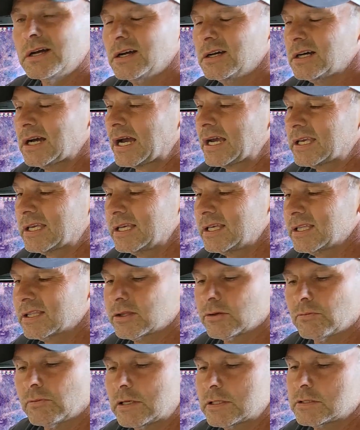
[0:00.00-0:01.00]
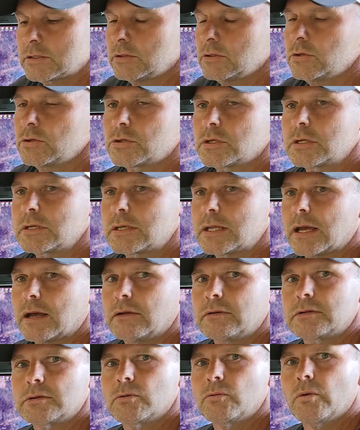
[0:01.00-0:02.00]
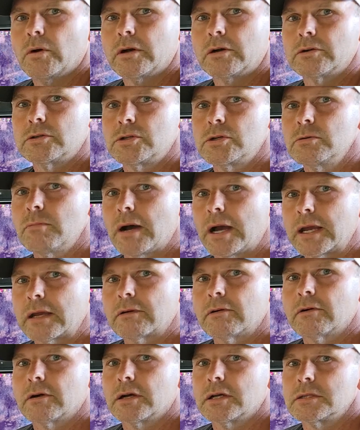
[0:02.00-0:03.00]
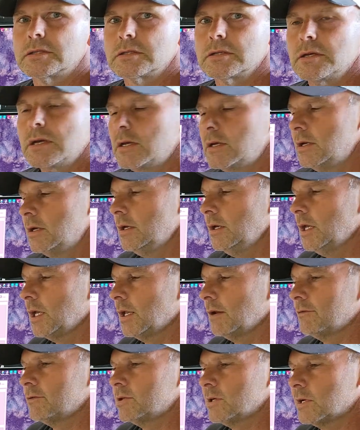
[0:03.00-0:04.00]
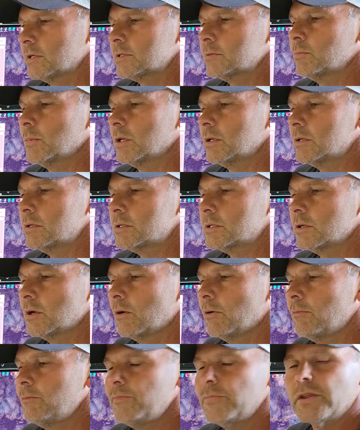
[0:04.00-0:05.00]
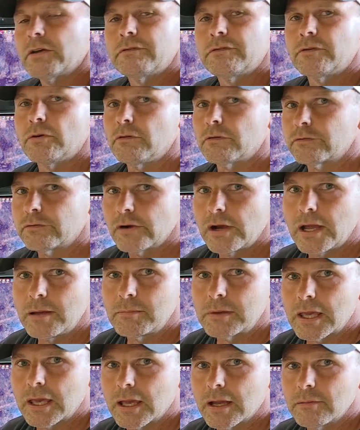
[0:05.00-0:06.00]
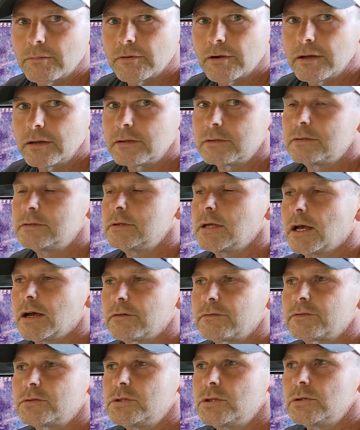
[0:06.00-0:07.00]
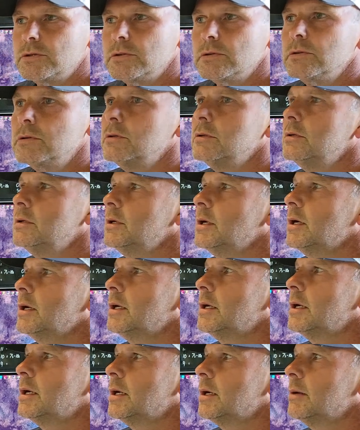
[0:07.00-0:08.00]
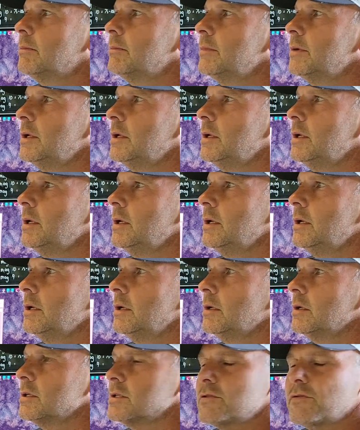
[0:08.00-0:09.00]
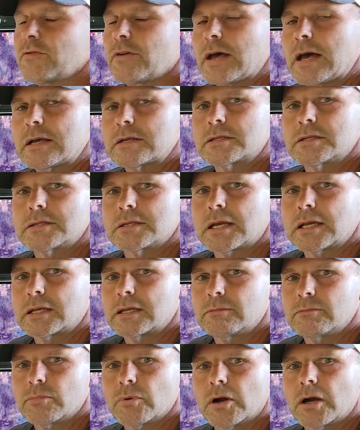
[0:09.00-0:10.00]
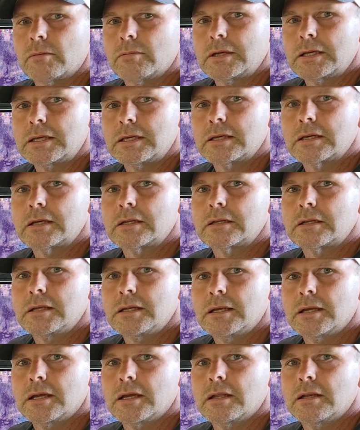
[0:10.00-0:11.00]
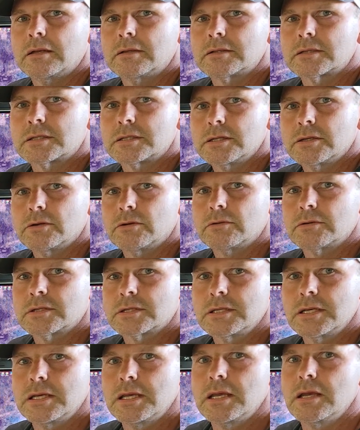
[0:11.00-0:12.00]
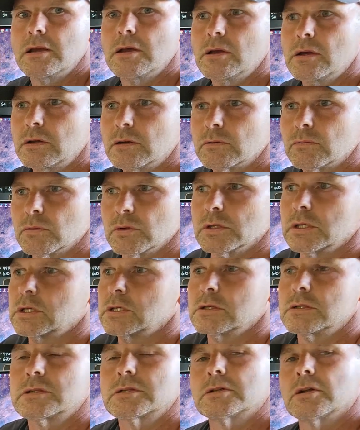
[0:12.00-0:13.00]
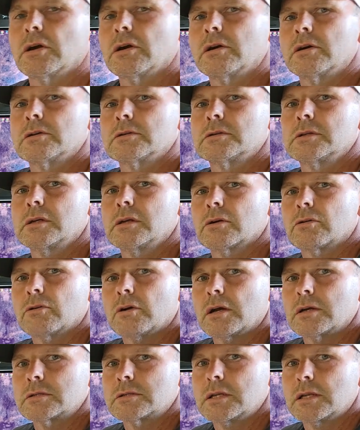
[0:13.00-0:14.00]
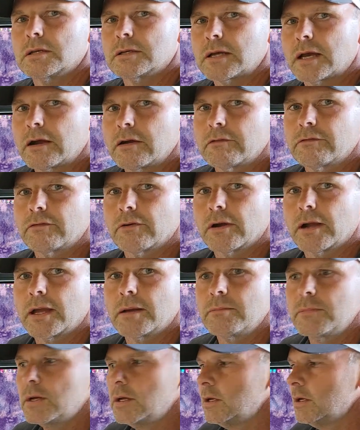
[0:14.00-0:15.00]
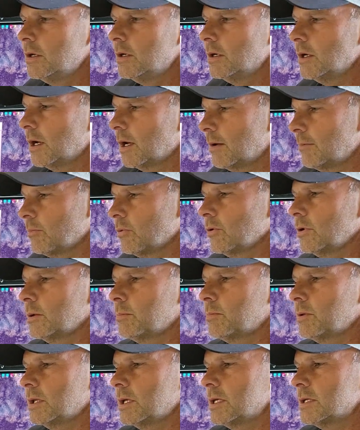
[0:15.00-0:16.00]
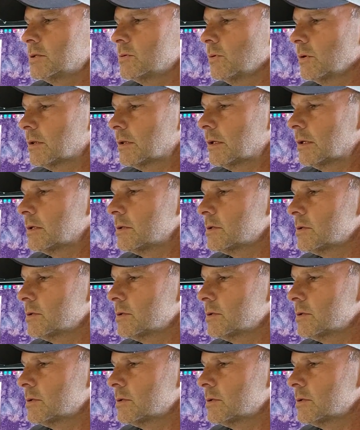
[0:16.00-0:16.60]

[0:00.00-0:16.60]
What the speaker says: I can get the resolution down to 1 or 2 microns in adjustment. So full frame camera, f2, as fast as I can probably get, and still see really good stars across an entire frame. I'm pretty pleased with it.